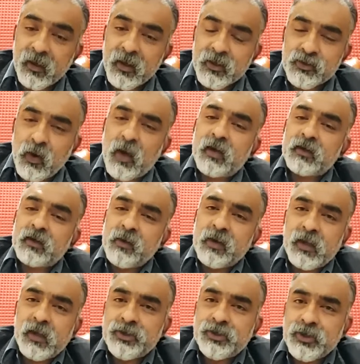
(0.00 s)
So are you an
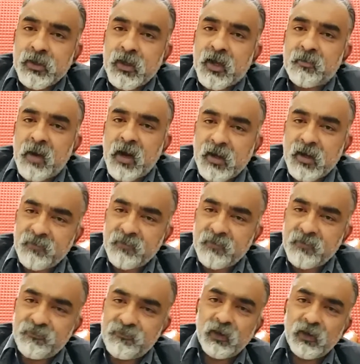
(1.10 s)
engineer by
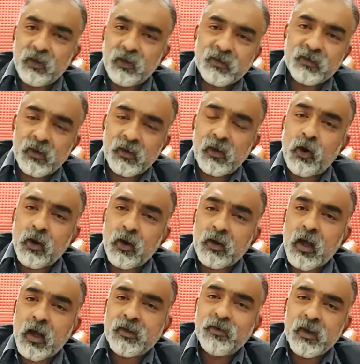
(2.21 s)
default or are
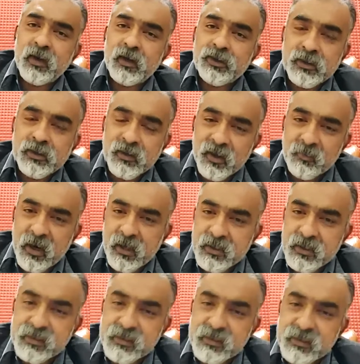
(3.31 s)
you an engineer by design?